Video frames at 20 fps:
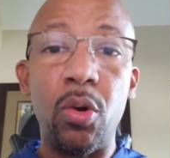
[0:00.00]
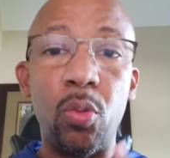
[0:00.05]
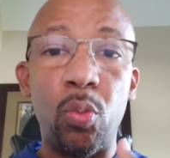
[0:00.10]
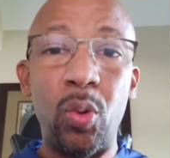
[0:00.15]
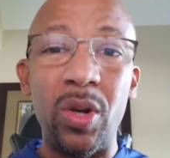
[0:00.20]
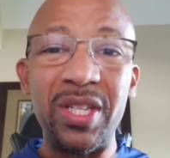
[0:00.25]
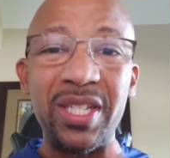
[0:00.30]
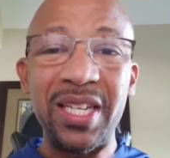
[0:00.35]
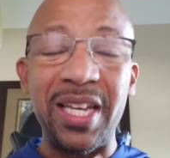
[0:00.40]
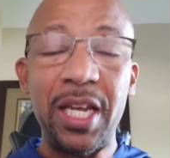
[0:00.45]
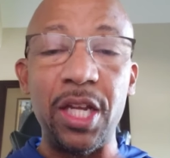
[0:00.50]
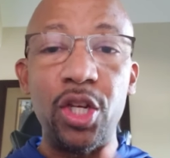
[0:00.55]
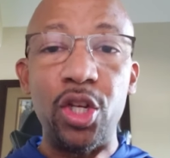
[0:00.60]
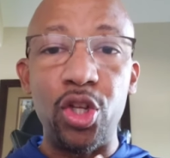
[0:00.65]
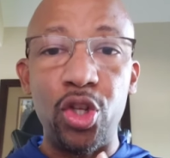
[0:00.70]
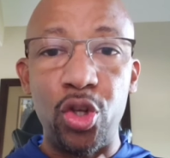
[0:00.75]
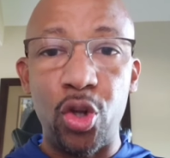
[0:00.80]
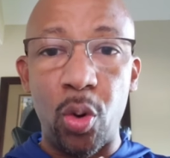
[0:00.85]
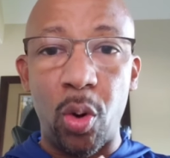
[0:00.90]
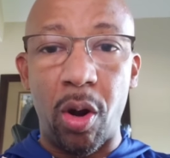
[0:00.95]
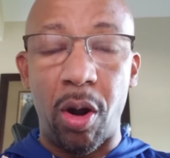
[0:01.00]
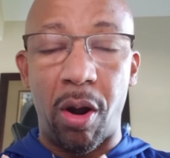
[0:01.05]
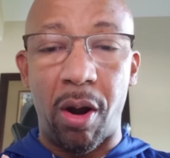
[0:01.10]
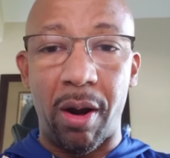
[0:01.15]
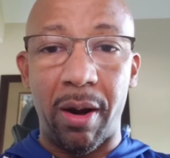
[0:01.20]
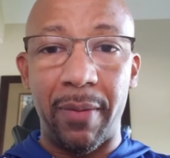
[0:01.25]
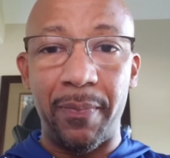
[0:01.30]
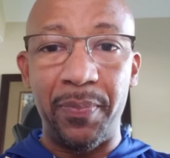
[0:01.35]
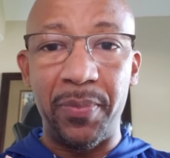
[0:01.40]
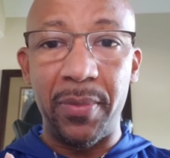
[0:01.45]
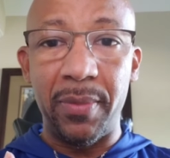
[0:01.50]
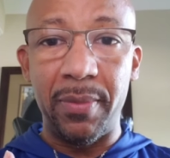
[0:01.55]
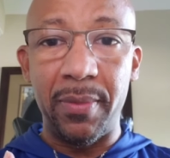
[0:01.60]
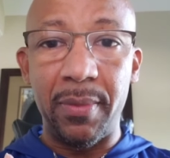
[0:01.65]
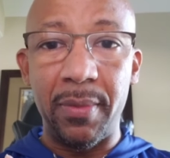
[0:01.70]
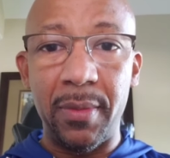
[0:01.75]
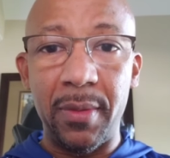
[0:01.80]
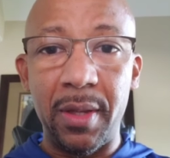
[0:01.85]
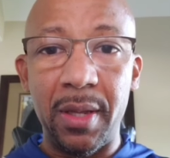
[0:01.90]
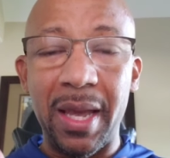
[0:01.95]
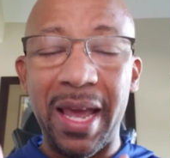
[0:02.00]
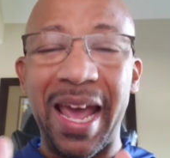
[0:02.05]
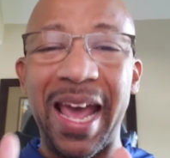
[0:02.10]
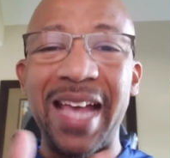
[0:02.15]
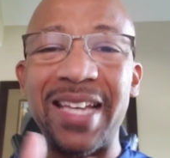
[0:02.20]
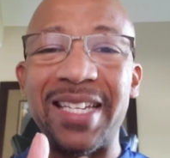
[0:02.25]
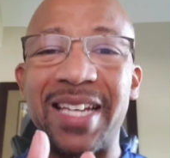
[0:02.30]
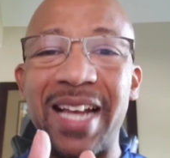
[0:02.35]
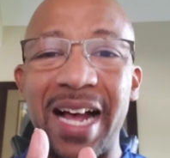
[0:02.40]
What's in your heart. Ask